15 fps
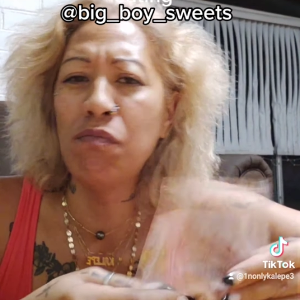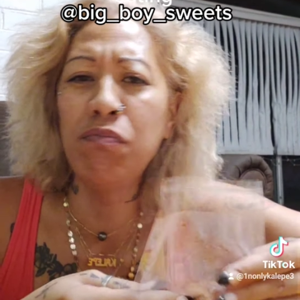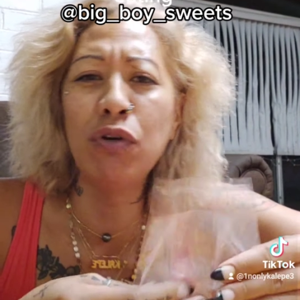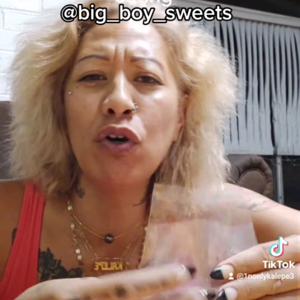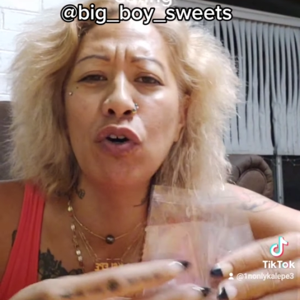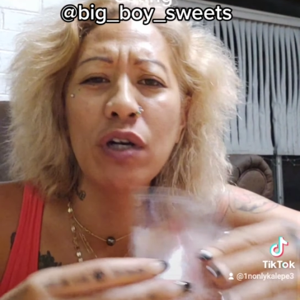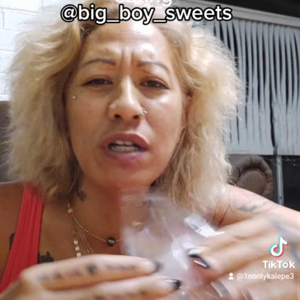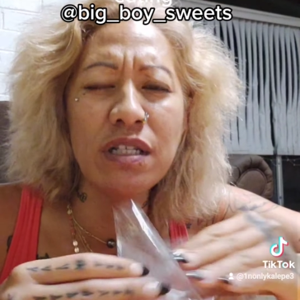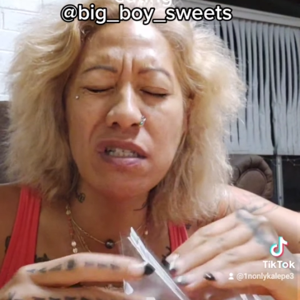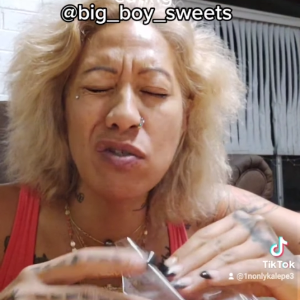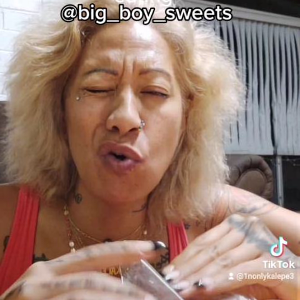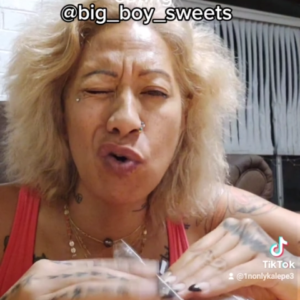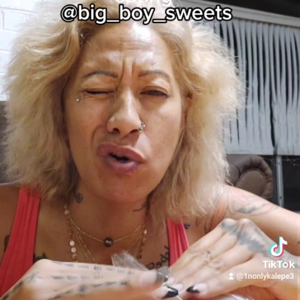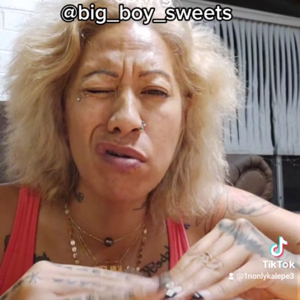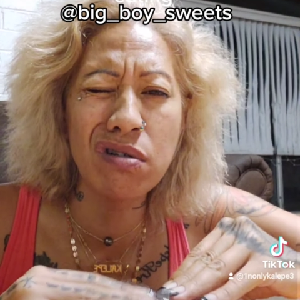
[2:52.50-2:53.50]
Blow his
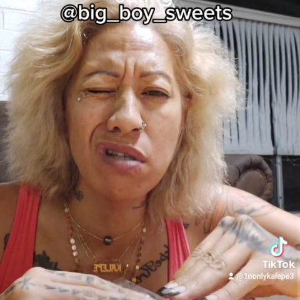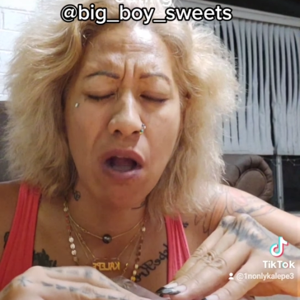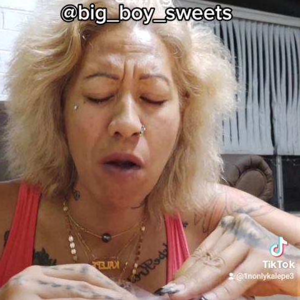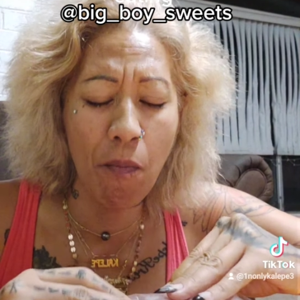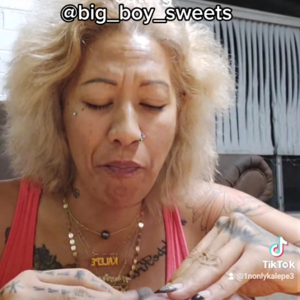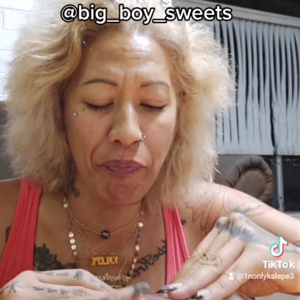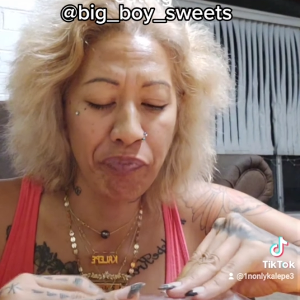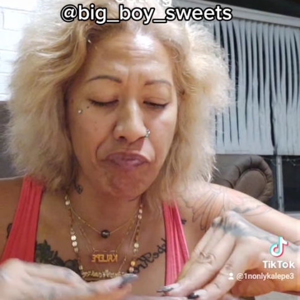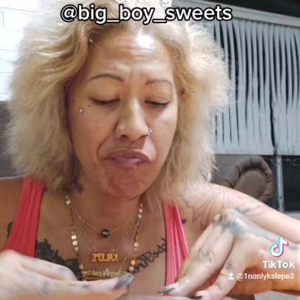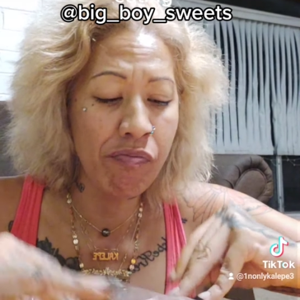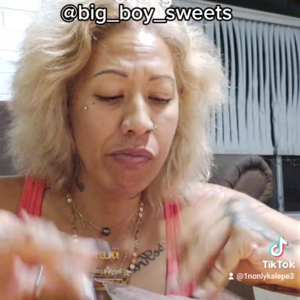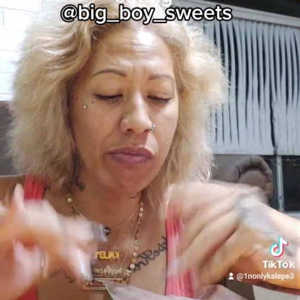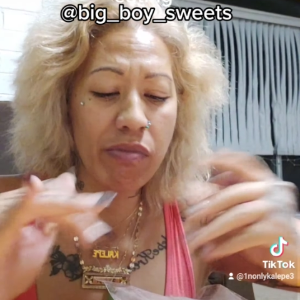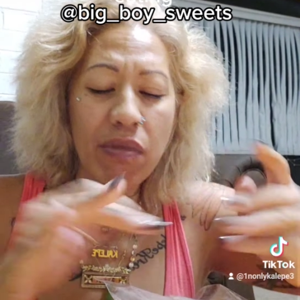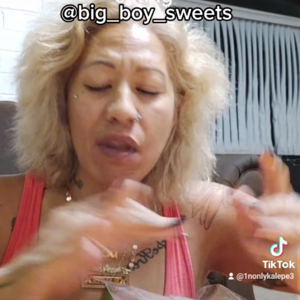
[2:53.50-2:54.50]
orders up.
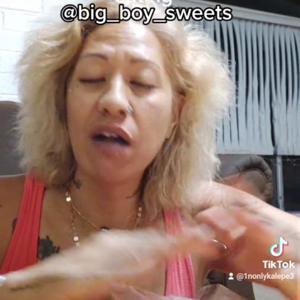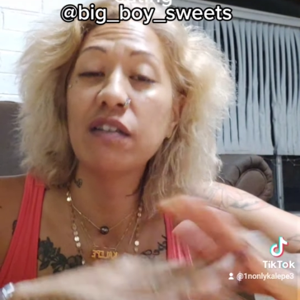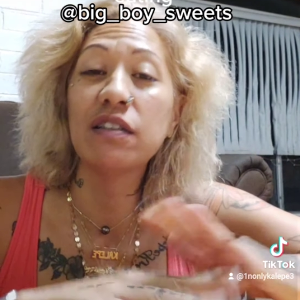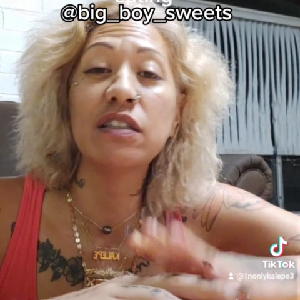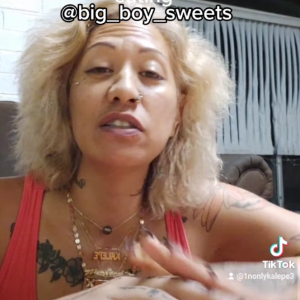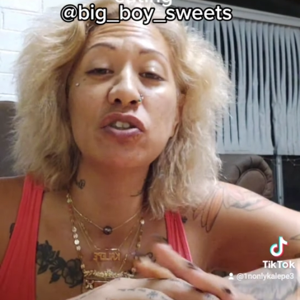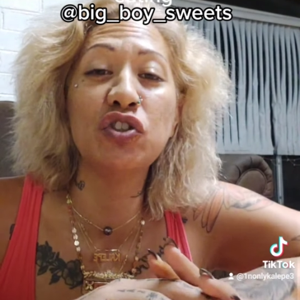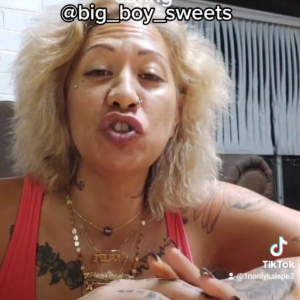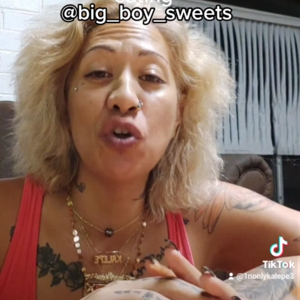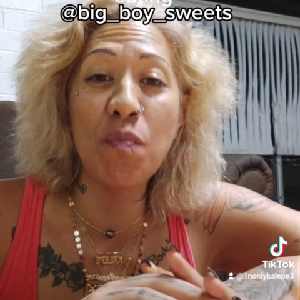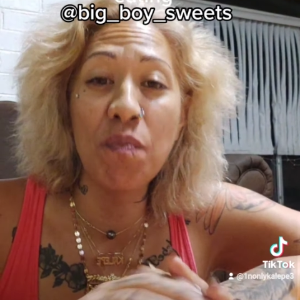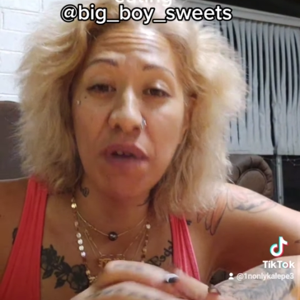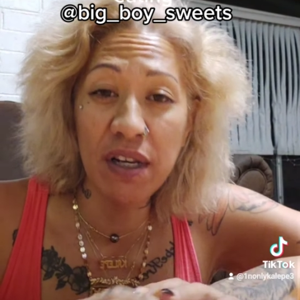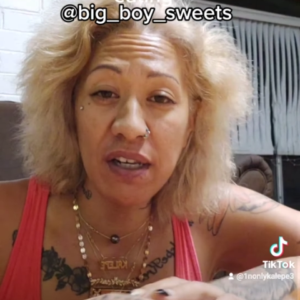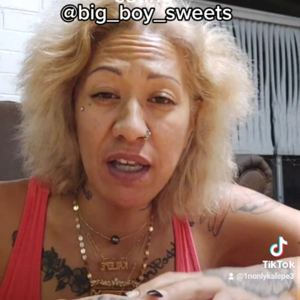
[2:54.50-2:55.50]
Because your
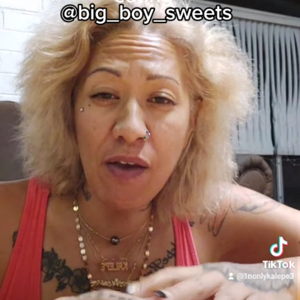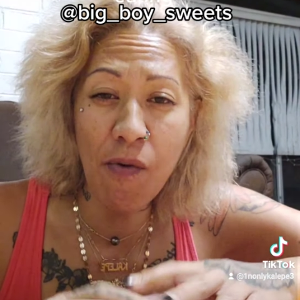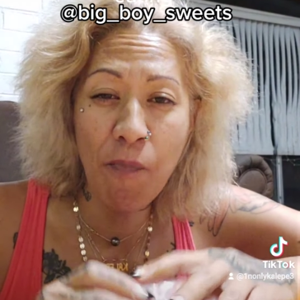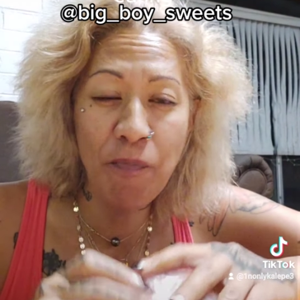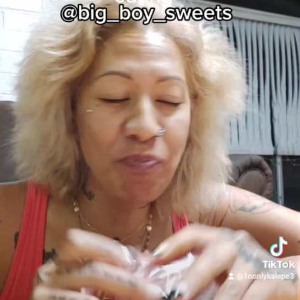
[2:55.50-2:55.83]
money